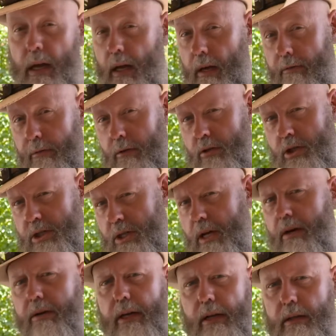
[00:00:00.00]
If you're
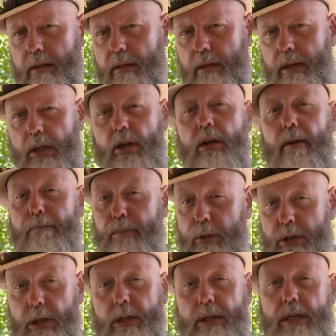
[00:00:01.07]
searing, you can
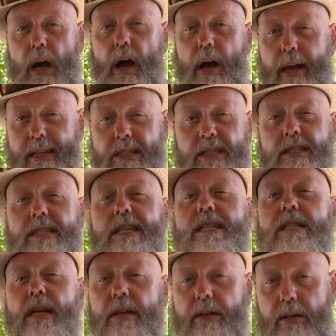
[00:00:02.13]
push it as high as
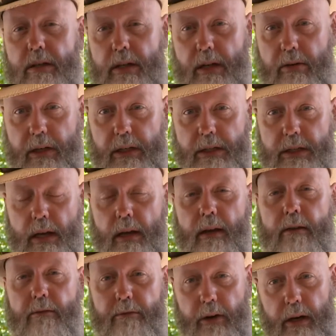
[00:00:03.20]
600 degrees
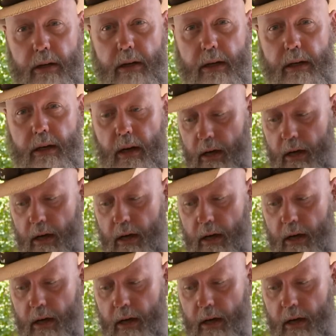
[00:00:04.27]
Fahrenheit